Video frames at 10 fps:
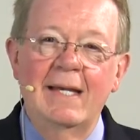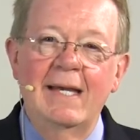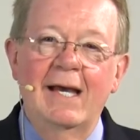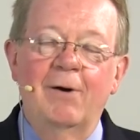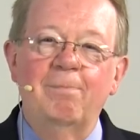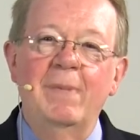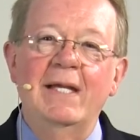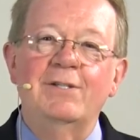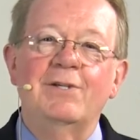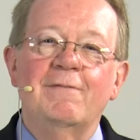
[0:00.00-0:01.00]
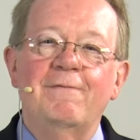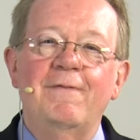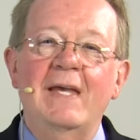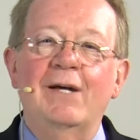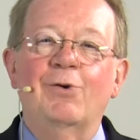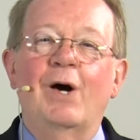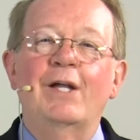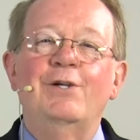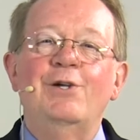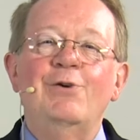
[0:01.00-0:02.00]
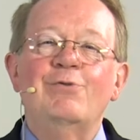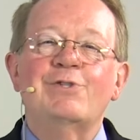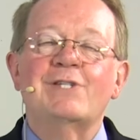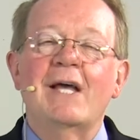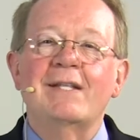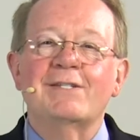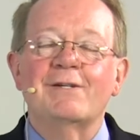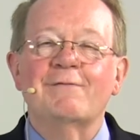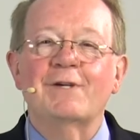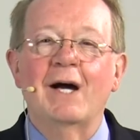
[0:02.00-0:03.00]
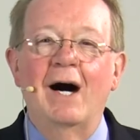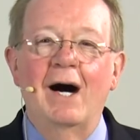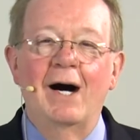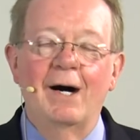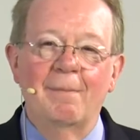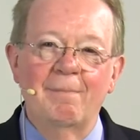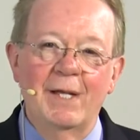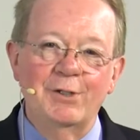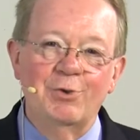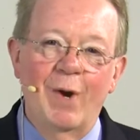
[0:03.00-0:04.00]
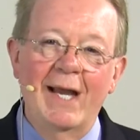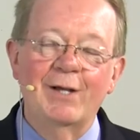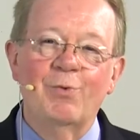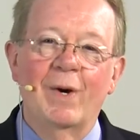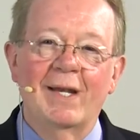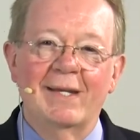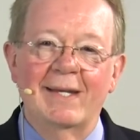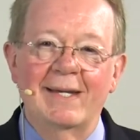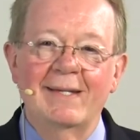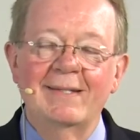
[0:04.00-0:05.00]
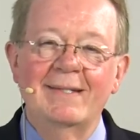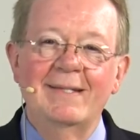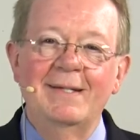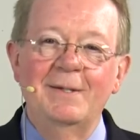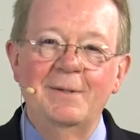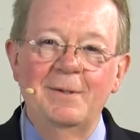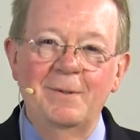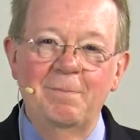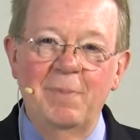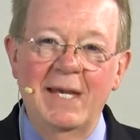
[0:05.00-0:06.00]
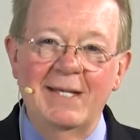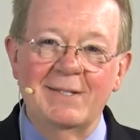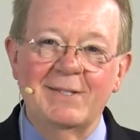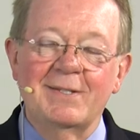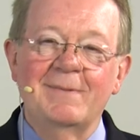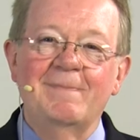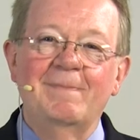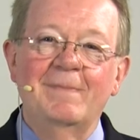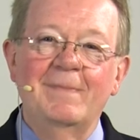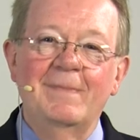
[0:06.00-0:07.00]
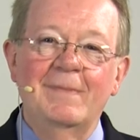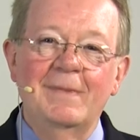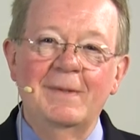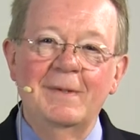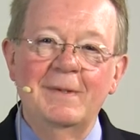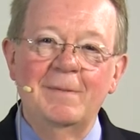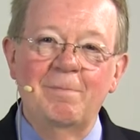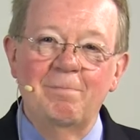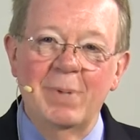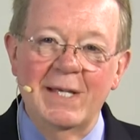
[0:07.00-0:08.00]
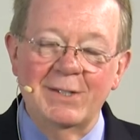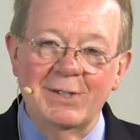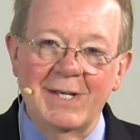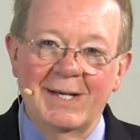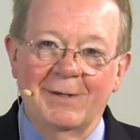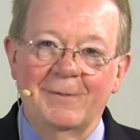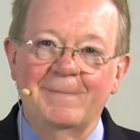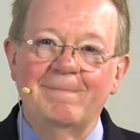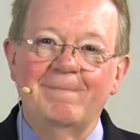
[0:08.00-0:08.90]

Help me to feel a new sense of calm and tranquility. Peace, be still.